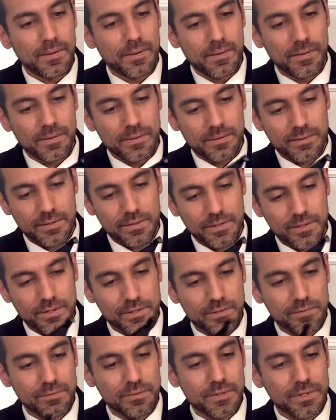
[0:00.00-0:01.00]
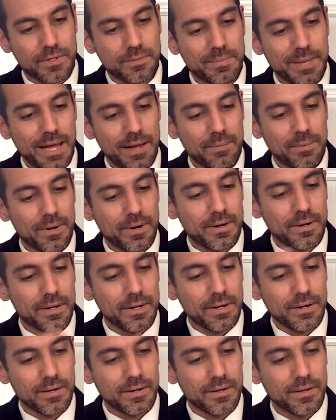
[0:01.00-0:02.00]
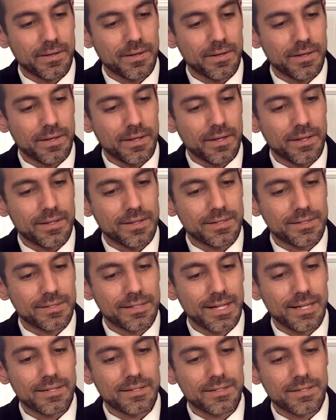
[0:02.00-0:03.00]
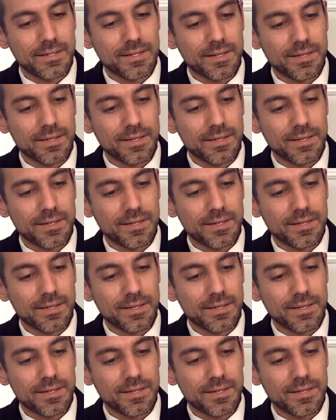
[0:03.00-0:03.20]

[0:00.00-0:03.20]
It's interesting for this back part here. Stands